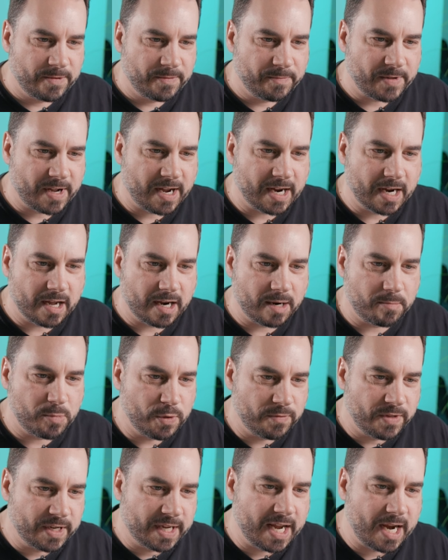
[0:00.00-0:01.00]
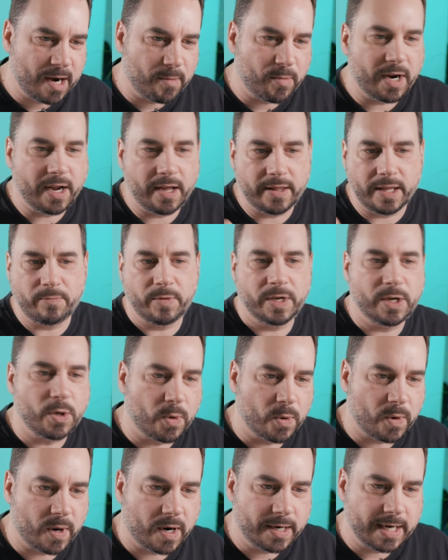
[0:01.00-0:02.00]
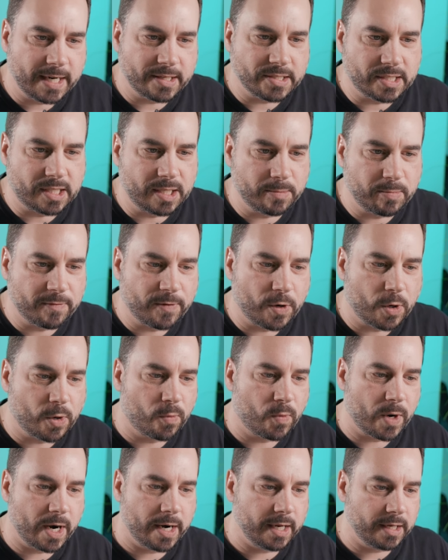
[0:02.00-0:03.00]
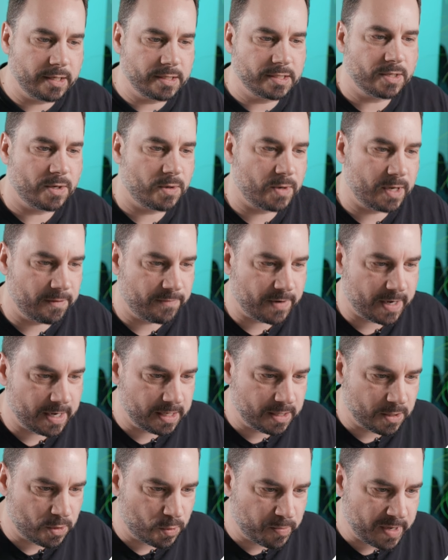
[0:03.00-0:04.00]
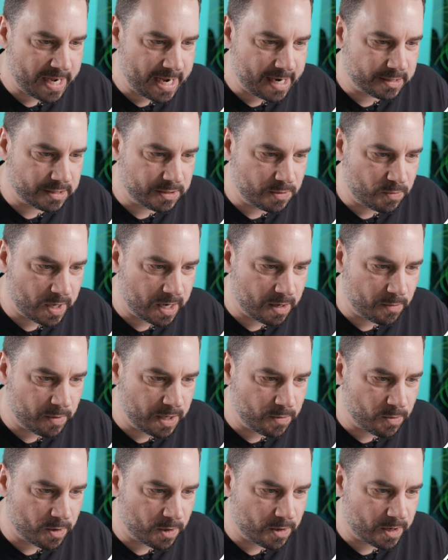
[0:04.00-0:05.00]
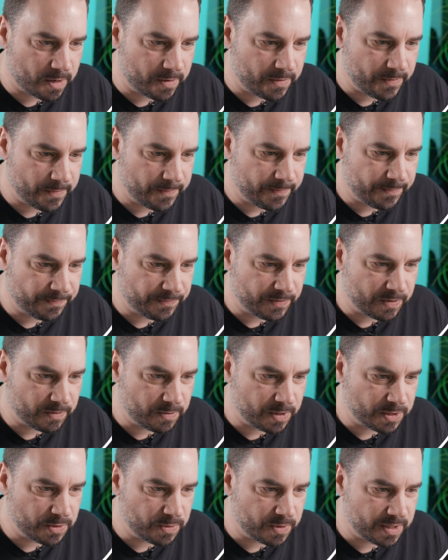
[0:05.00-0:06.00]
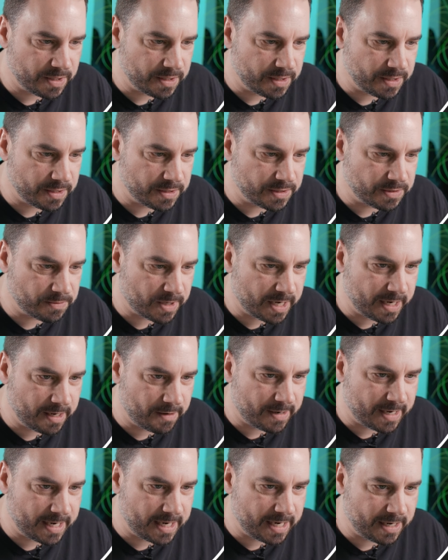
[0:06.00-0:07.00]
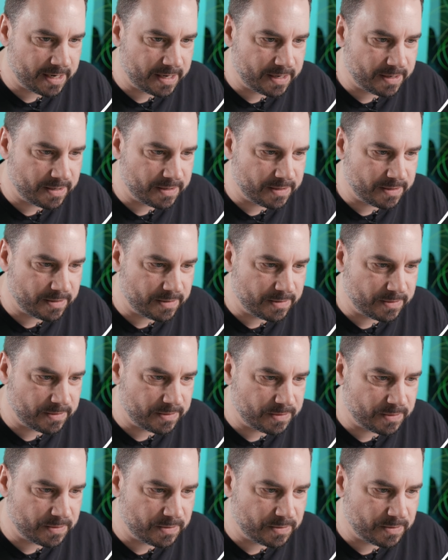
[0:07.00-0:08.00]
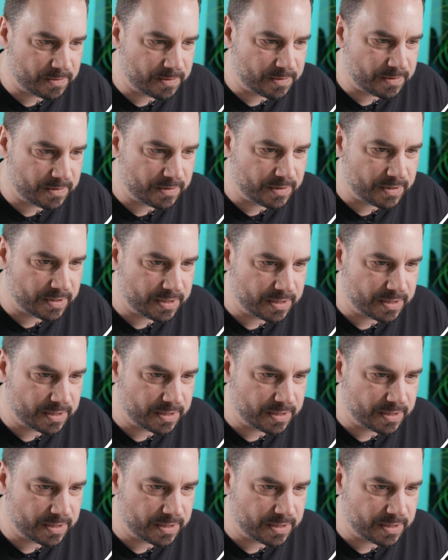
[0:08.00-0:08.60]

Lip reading: I kind of move the camera and then we go to our next clip of her running. So if I go back to where we were, which was right around,